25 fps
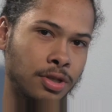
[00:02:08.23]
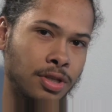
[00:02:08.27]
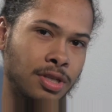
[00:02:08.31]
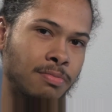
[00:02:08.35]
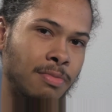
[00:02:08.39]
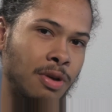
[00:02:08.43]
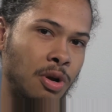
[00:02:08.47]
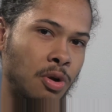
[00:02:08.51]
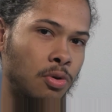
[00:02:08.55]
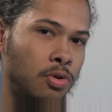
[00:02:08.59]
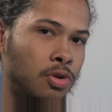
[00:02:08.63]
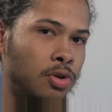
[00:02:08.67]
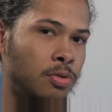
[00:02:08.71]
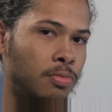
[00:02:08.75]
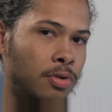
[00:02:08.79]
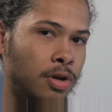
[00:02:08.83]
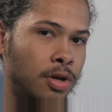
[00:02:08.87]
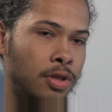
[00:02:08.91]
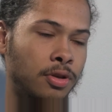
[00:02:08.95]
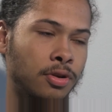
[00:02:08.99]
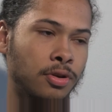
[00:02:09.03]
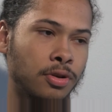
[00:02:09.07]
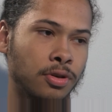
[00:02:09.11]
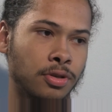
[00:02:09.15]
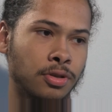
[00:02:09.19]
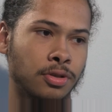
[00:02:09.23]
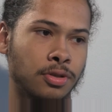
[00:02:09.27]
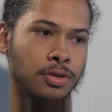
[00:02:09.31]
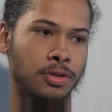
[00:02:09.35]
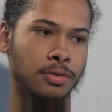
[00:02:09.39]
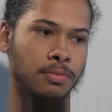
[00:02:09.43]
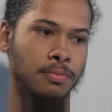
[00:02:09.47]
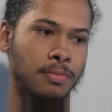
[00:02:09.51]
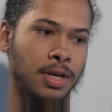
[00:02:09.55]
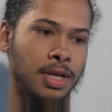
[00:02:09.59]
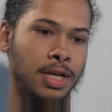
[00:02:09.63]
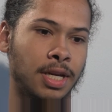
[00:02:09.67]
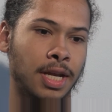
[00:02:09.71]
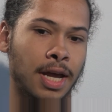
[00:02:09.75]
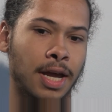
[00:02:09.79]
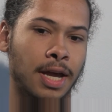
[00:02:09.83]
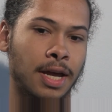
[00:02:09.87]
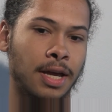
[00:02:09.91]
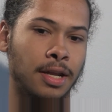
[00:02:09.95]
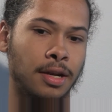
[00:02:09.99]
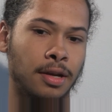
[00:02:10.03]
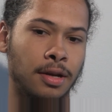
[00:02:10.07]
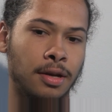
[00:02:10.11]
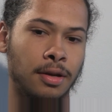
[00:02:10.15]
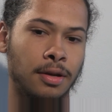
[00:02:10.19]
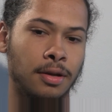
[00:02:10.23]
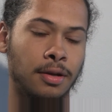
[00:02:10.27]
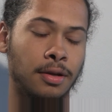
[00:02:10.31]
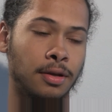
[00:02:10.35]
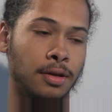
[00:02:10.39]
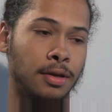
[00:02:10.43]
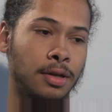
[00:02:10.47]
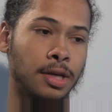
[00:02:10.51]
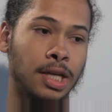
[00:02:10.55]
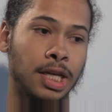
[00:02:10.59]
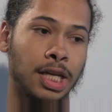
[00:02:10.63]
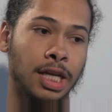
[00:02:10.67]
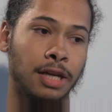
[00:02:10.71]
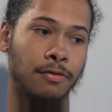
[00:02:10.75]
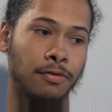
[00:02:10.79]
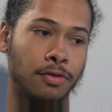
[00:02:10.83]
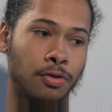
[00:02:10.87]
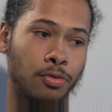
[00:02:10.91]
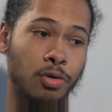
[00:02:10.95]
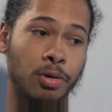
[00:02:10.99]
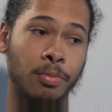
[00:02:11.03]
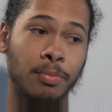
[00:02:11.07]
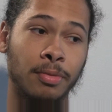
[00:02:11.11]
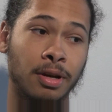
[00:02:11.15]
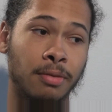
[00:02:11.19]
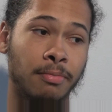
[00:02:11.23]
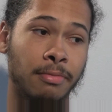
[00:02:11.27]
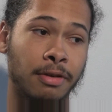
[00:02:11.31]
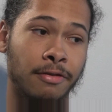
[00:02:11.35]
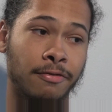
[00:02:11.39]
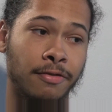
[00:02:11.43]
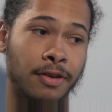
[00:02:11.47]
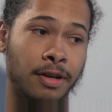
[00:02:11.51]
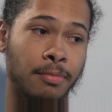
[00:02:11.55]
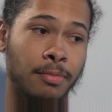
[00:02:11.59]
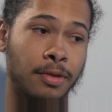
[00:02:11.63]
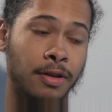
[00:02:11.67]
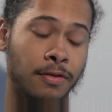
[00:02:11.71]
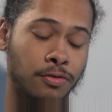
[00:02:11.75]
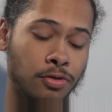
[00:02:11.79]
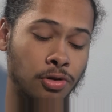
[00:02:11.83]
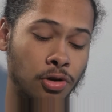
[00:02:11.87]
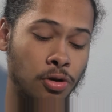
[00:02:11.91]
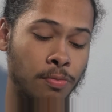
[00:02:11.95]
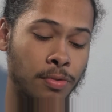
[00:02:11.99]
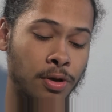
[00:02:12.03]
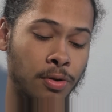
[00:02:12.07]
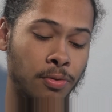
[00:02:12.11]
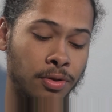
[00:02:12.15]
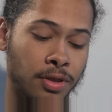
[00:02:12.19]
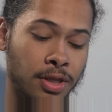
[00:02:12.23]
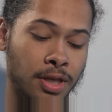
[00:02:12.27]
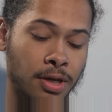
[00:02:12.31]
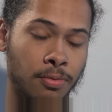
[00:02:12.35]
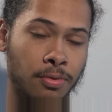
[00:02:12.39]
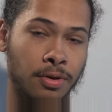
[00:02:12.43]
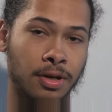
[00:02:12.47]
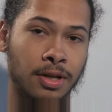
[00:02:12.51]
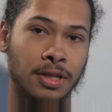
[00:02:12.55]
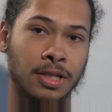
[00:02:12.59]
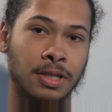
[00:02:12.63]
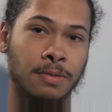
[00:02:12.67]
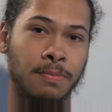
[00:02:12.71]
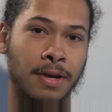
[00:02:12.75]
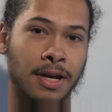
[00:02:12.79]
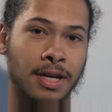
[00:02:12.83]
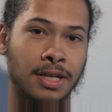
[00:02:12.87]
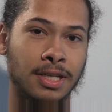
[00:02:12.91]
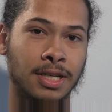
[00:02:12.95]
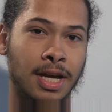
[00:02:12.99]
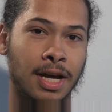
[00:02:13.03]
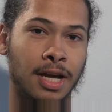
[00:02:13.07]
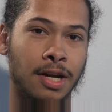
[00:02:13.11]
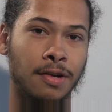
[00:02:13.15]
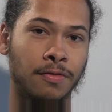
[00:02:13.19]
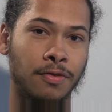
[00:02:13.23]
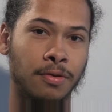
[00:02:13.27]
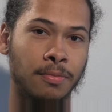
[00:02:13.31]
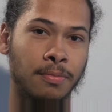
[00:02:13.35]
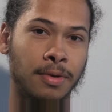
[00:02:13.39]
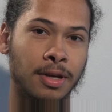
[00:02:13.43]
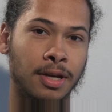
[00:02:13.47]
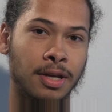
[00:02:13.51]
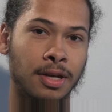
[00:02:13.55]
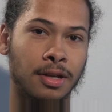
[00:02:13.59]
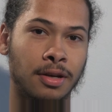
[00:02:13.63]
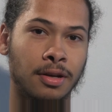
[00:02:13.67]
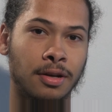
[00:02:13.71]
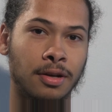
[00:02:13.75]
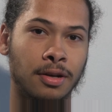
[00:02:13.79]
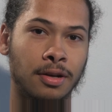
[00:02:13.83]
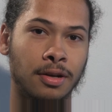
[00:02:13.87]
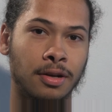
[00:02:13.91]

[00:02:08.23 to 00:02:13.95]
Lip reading: It was my older brothers, my dad, even the women in my family have told me what they would expect out of a man.